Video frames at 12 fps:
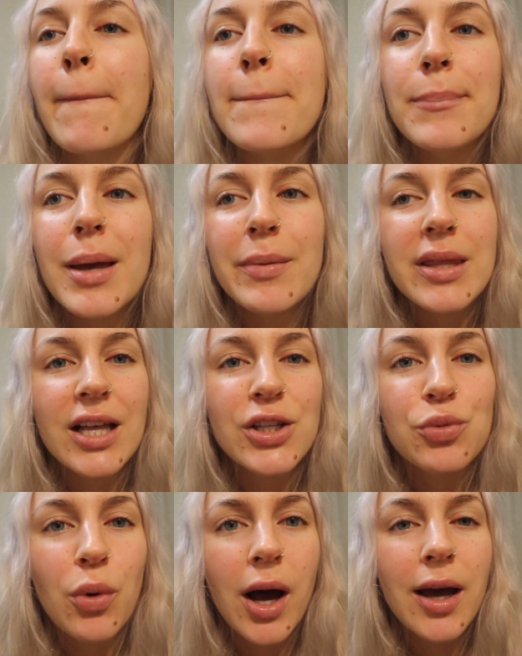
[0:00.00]
Maybe
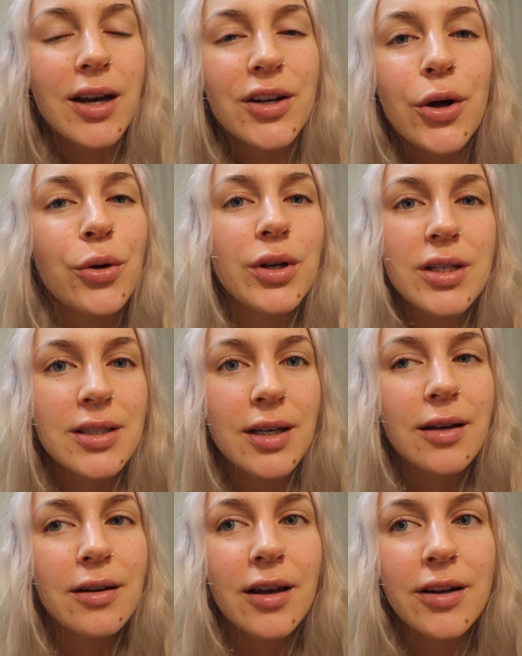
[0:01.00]
that's why I notice
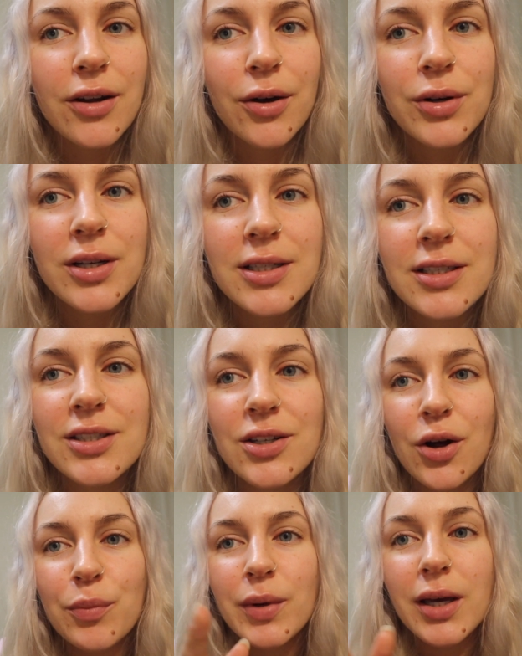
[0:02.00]
it and notice it's
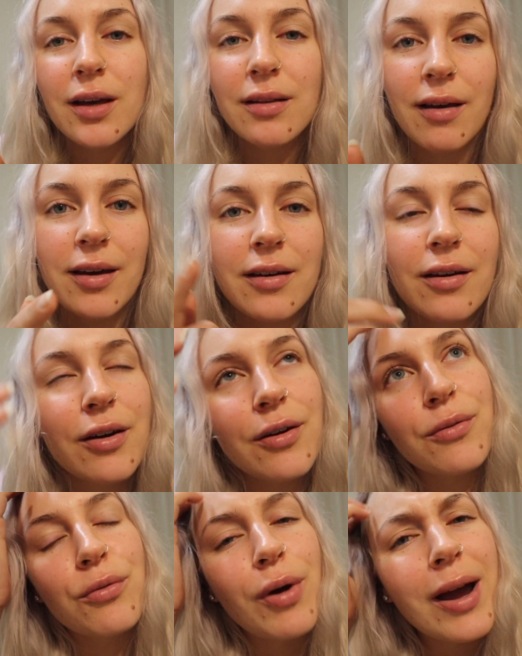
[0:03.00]
not being like
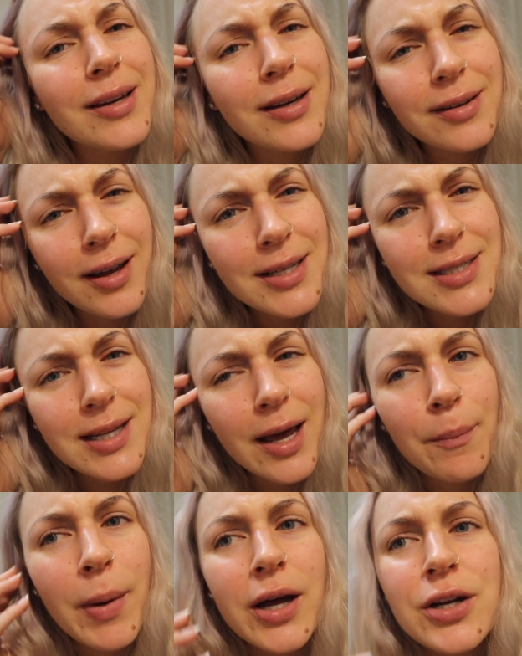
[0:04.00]
recognized
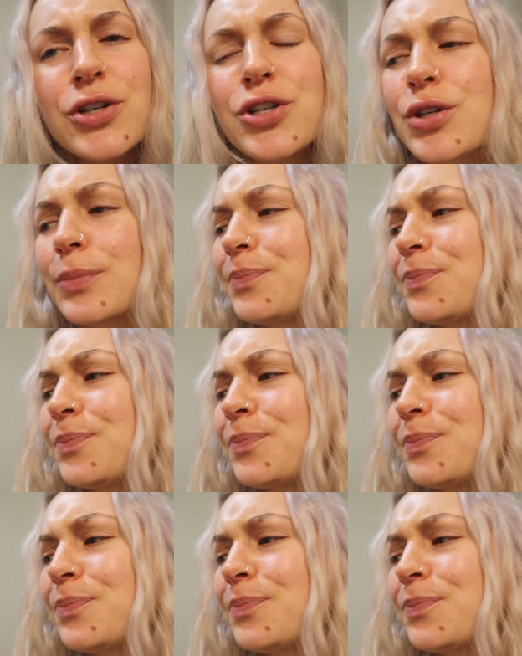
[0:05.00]
that much.